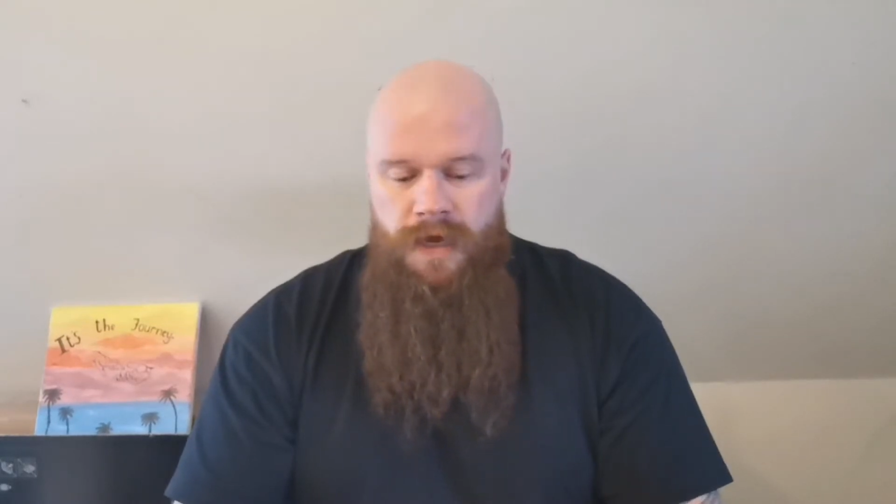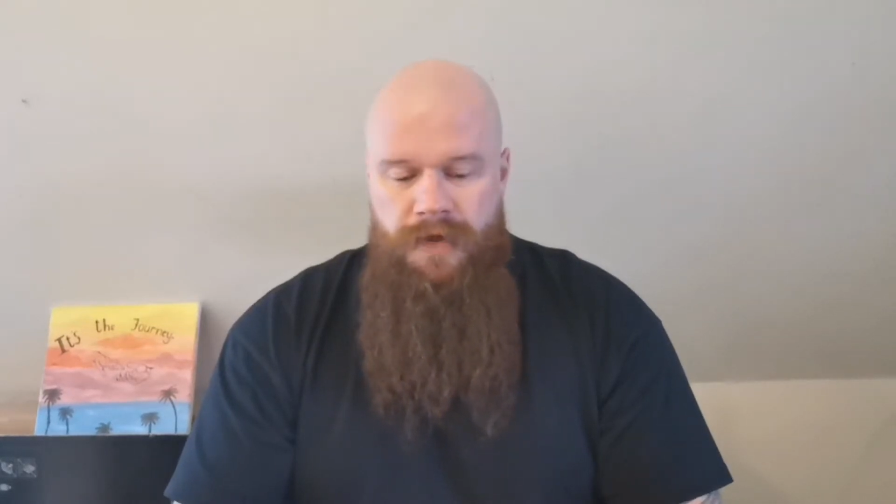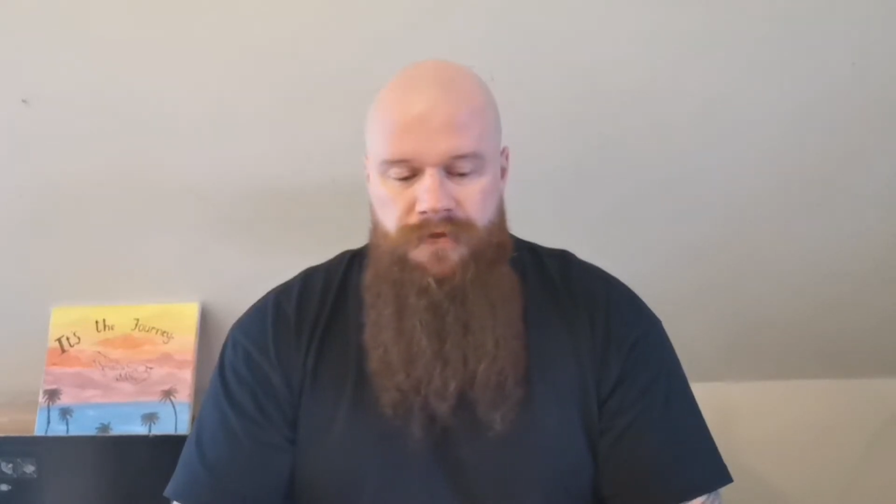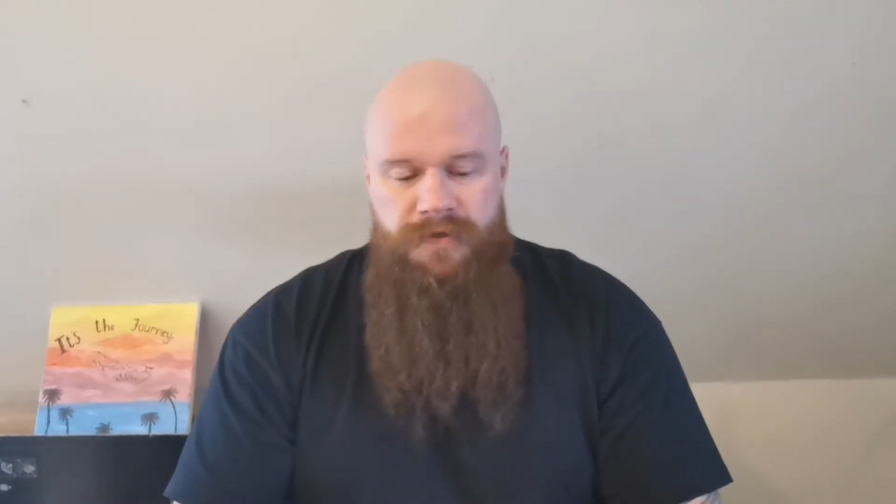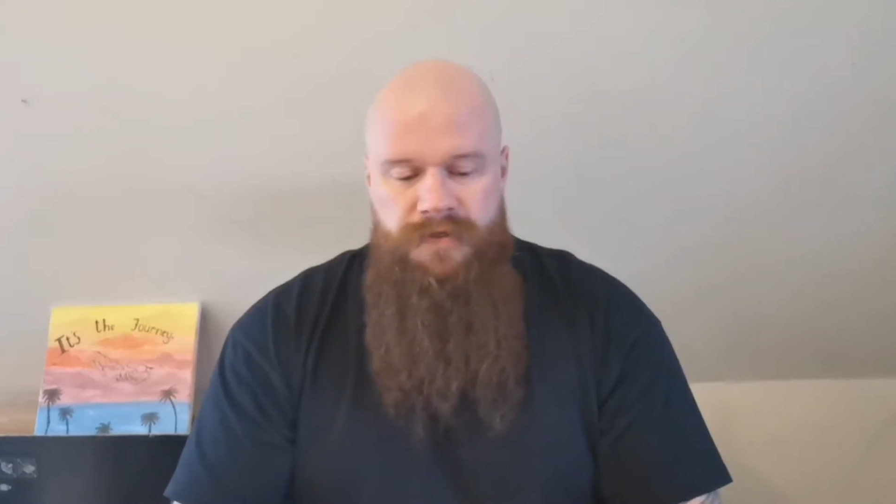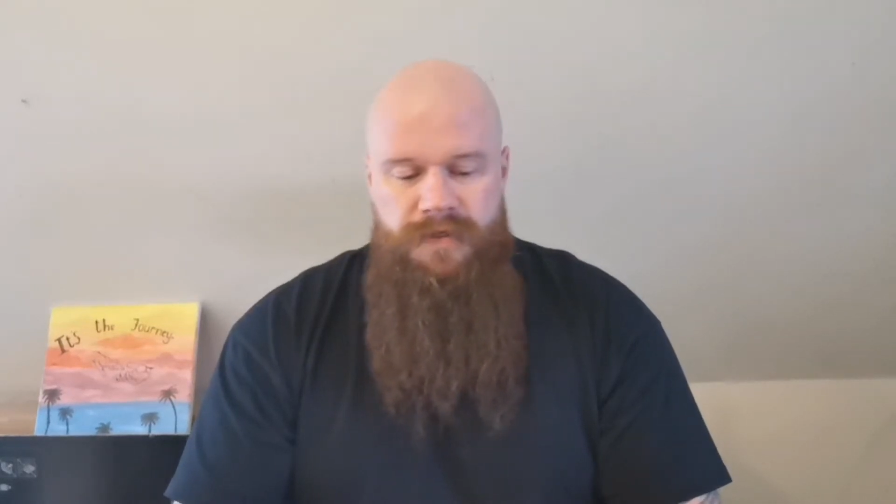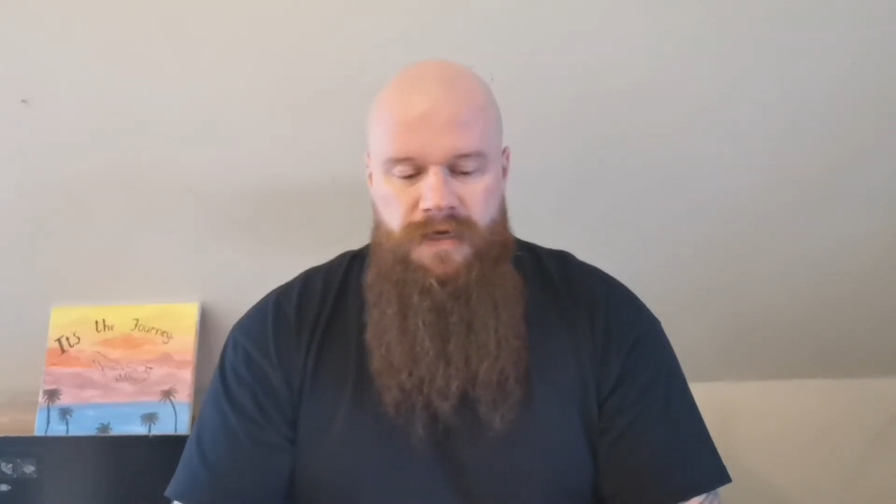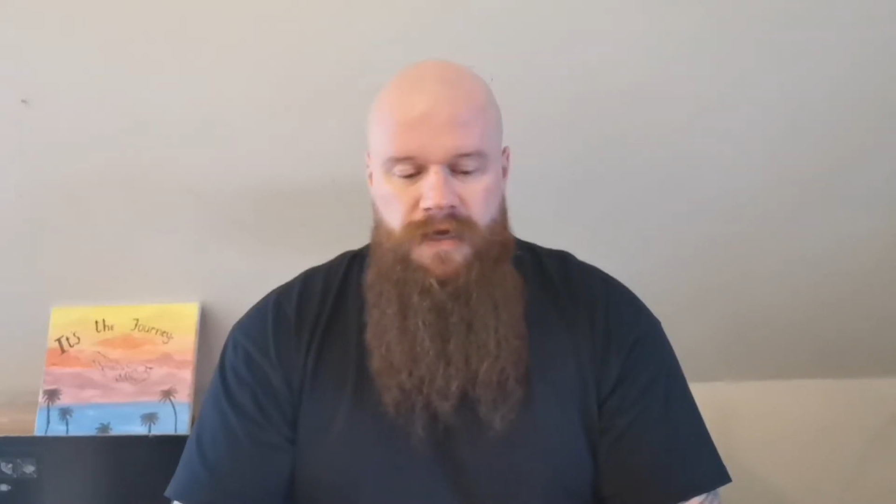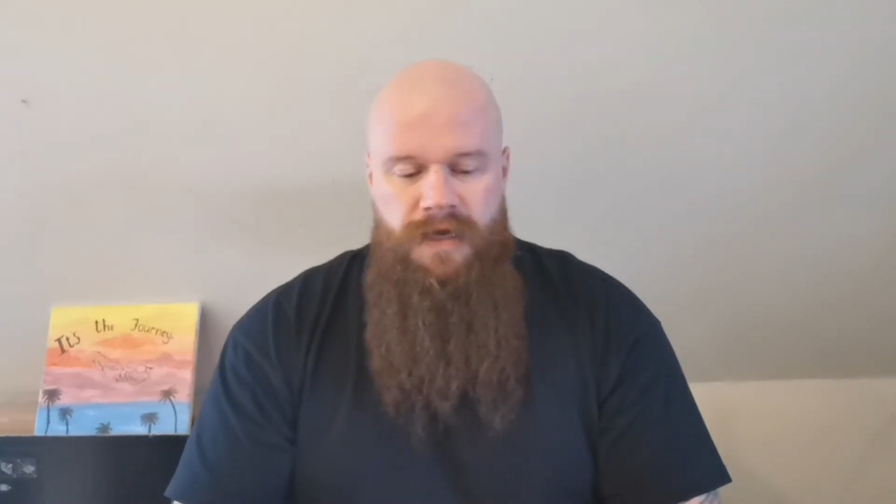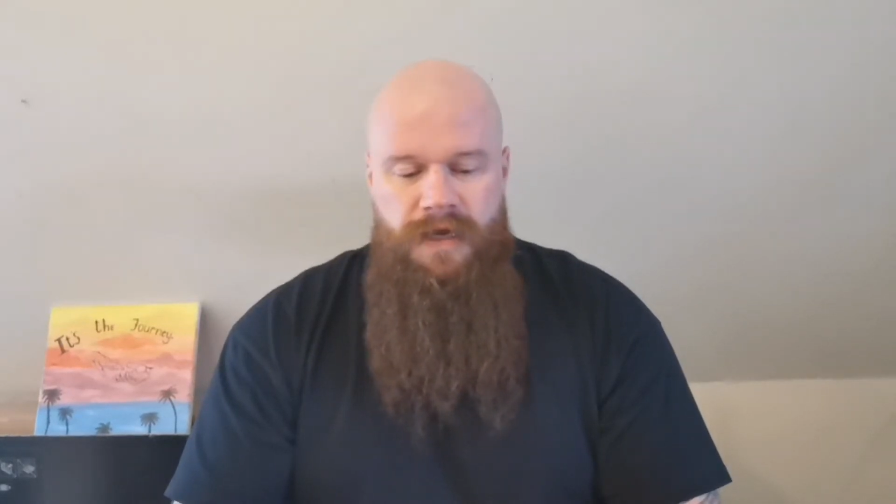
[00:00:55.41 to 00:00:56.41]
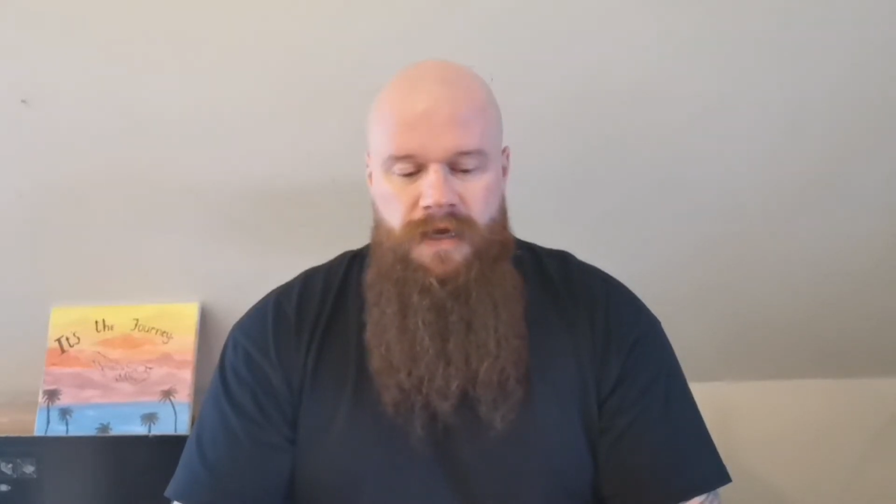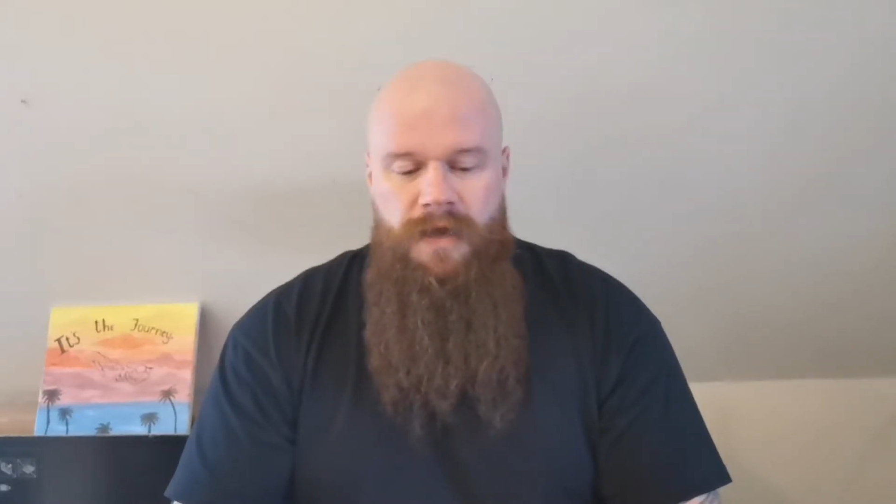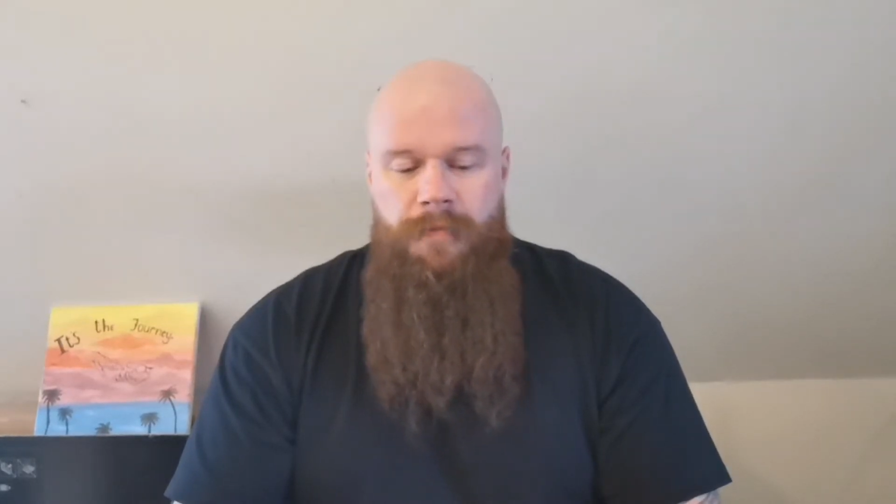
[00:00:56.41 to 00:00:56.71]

and this is a